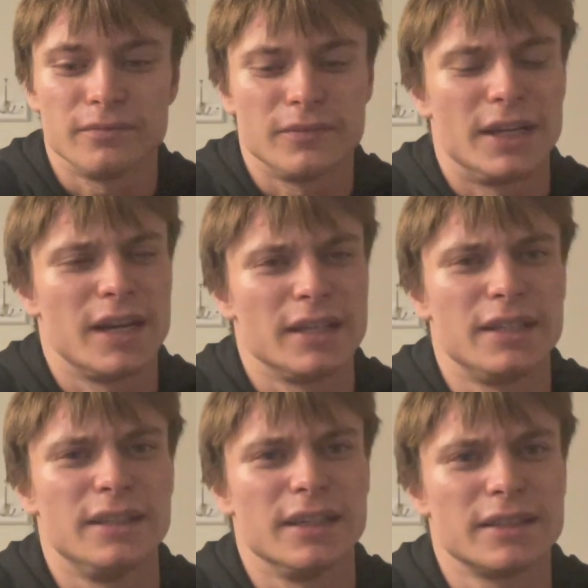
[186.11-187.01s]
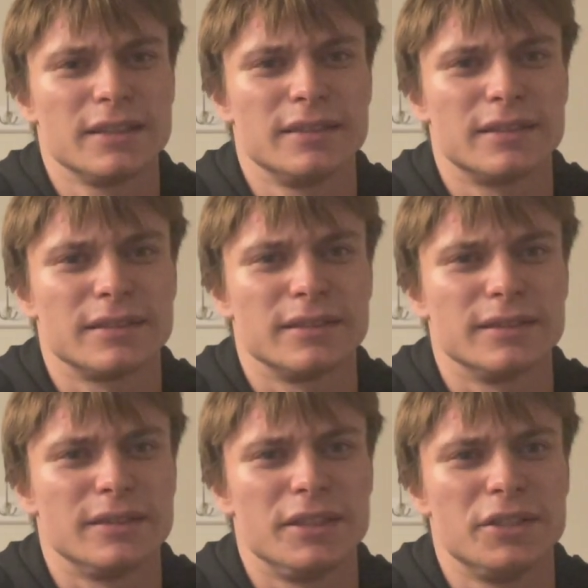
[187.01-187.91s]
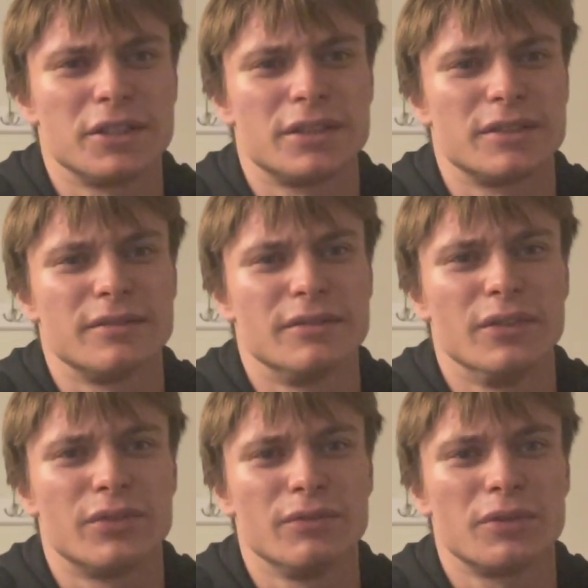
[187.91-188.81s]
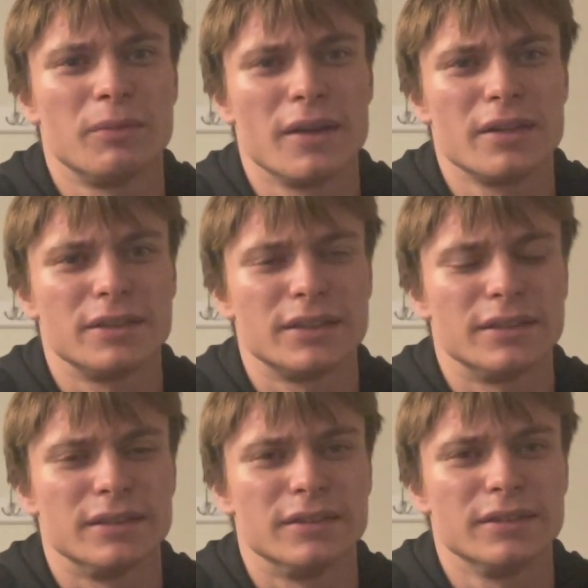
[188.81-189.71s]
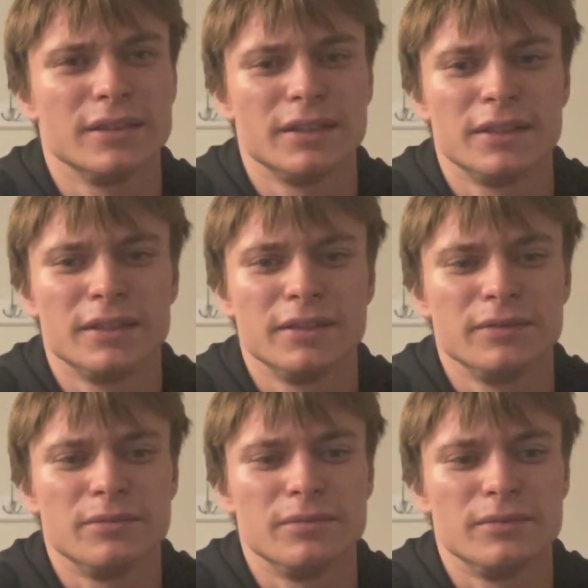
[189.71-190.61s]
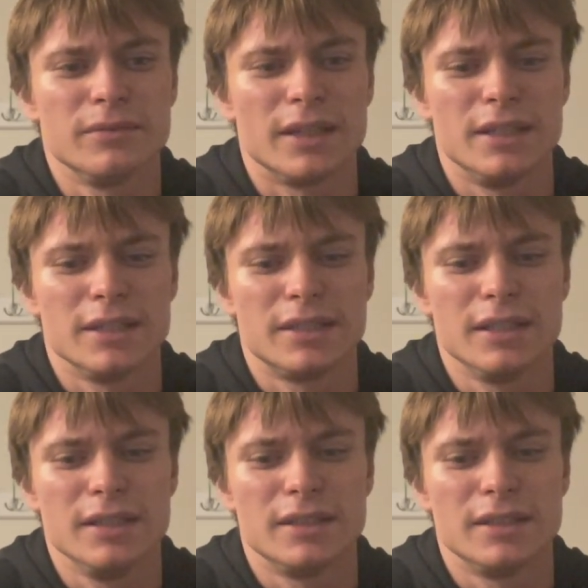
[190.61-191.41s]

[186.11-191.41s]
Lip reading: yeah, he's just different from others, and I guess he's